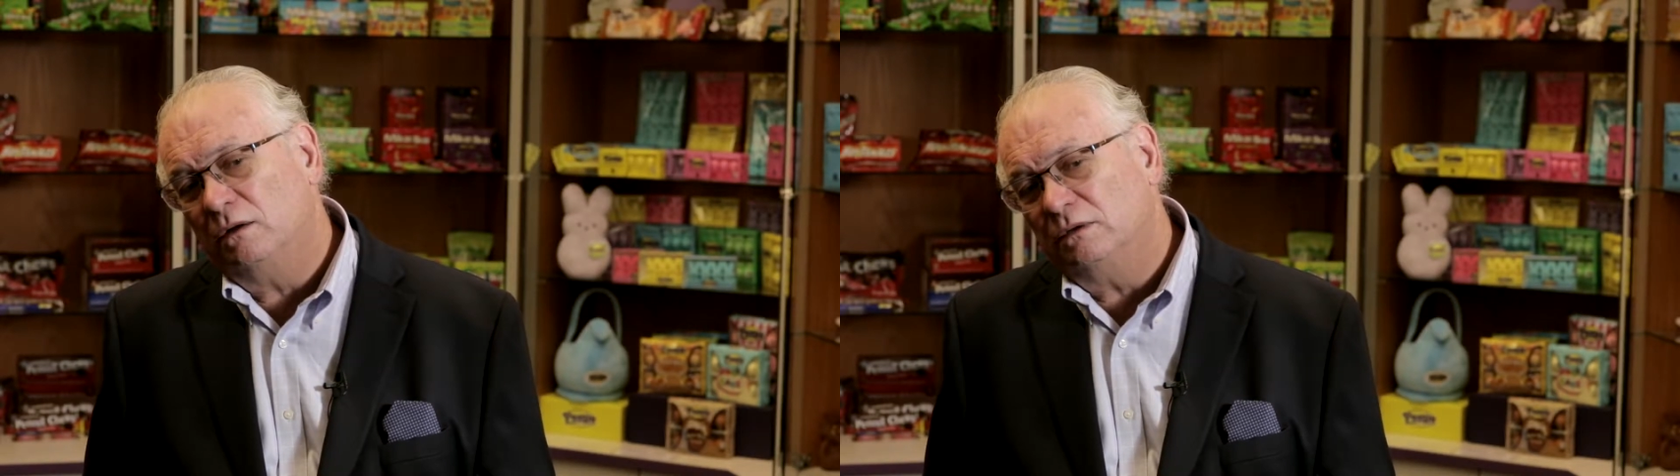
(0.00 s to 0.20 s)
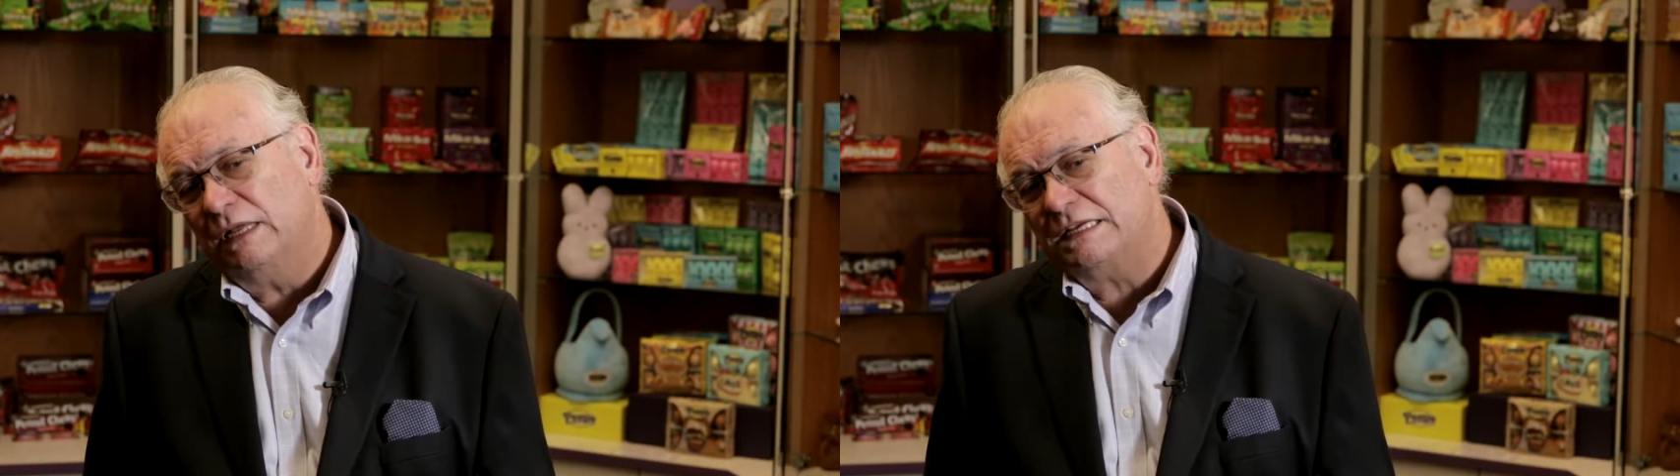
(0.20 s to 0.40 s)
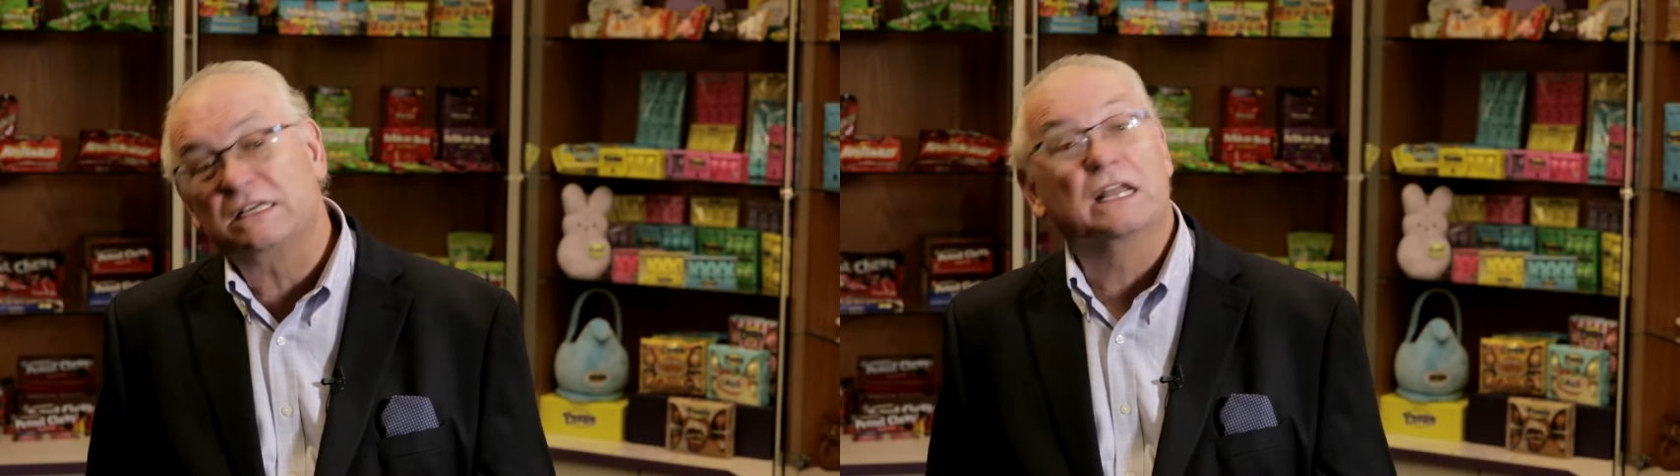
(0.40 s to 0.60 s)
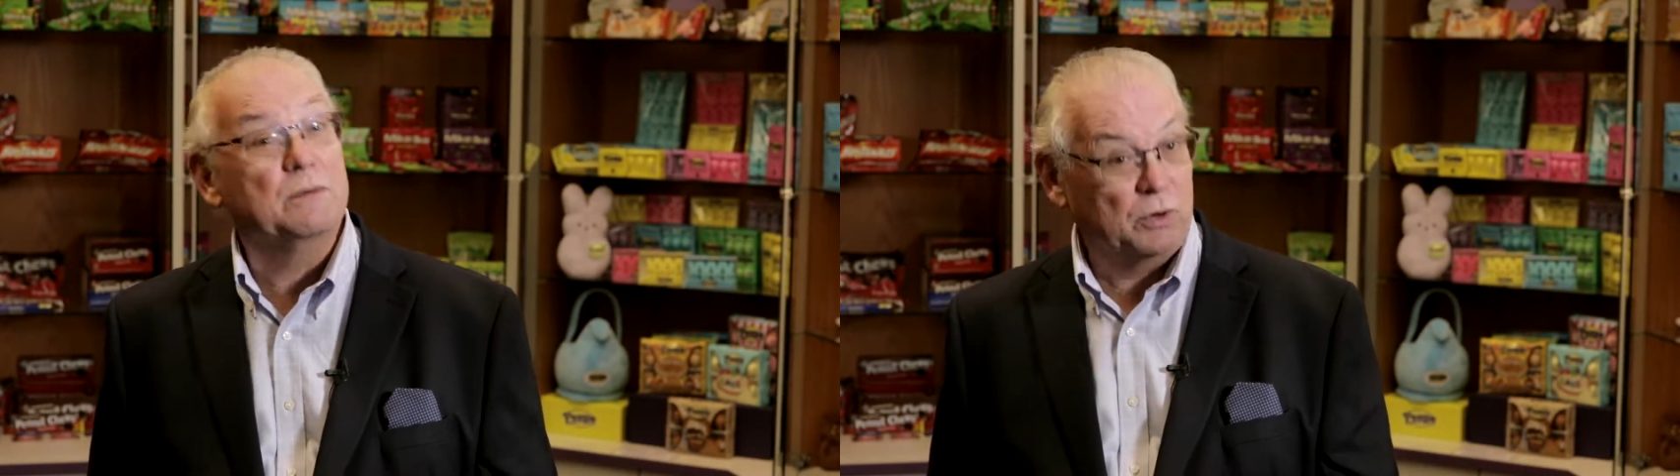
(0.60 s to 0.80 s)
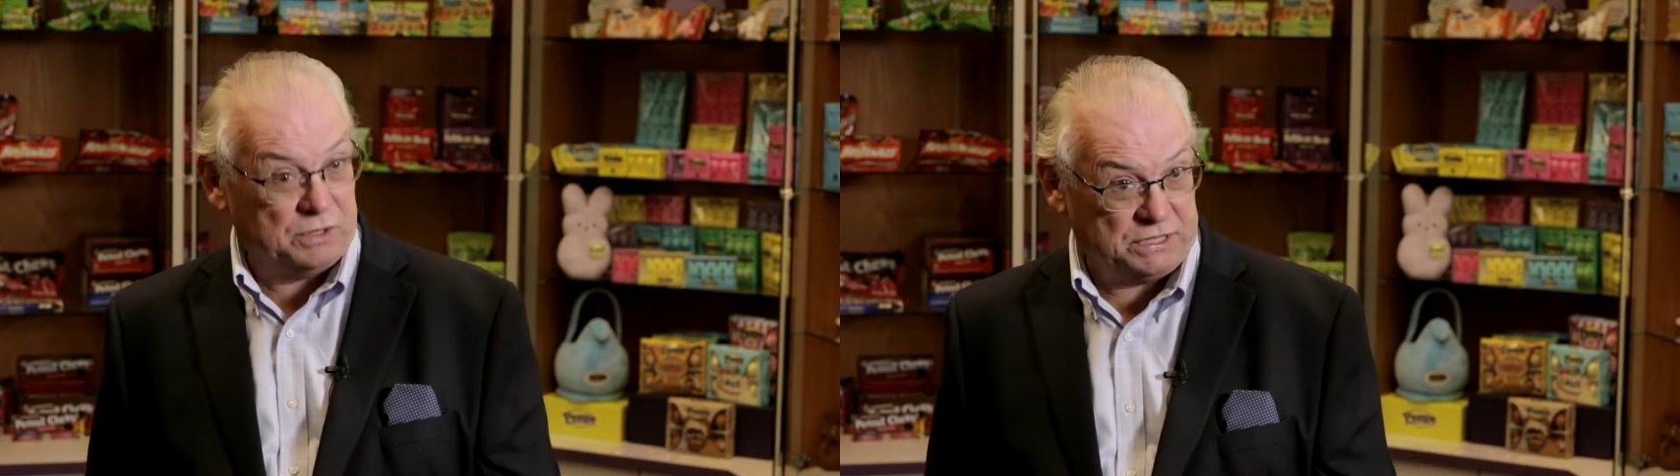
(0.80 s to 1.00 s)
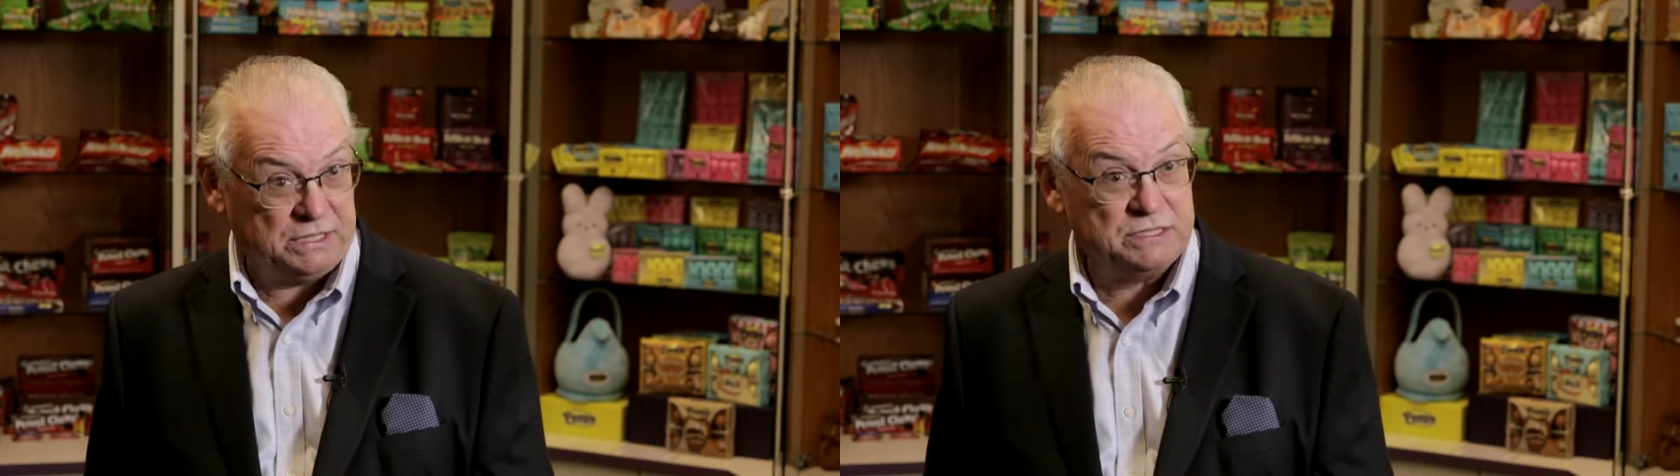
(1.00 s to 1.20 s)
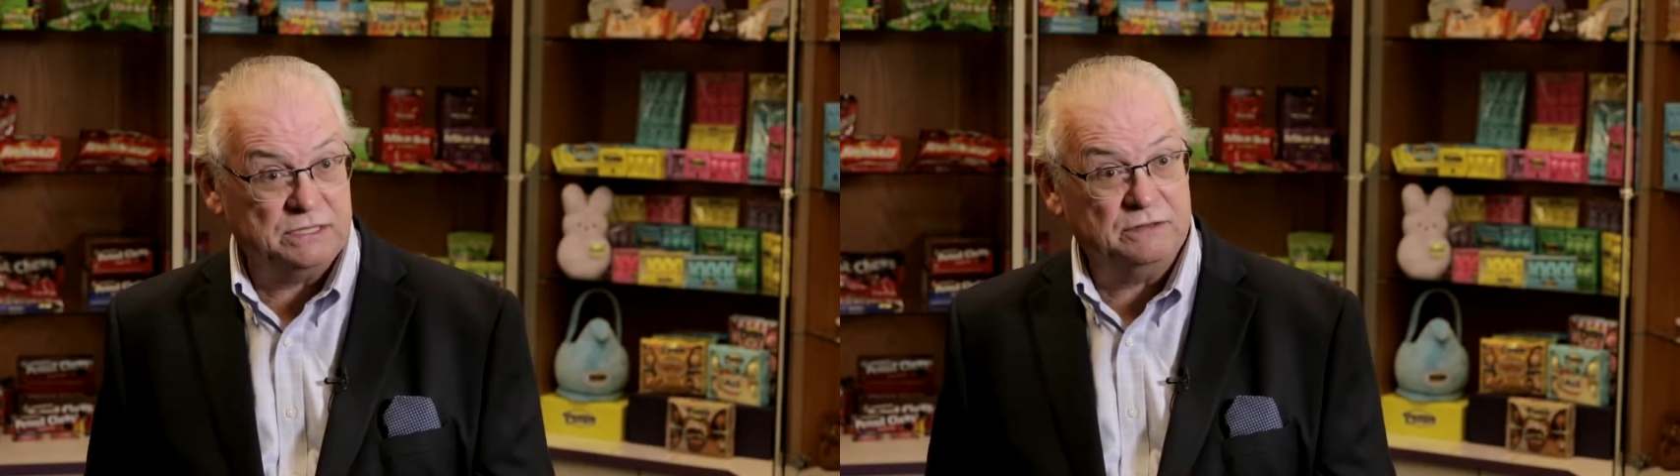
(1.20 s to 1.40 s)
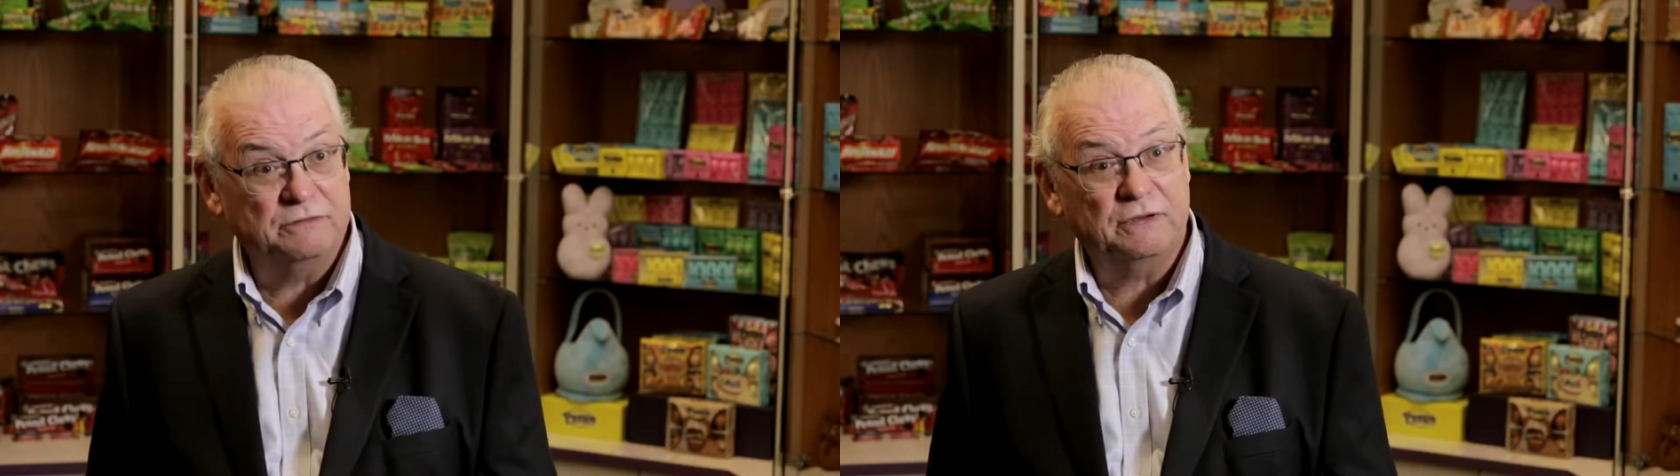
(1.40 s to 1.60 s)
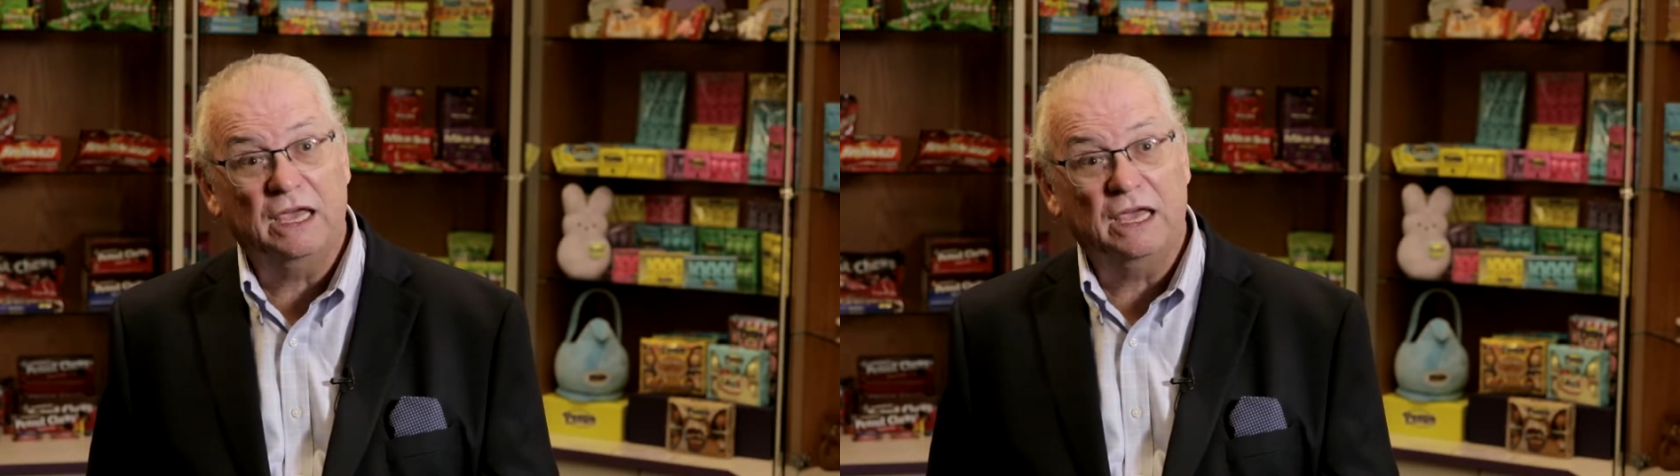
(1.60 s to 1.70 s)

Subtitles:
less labor-intensive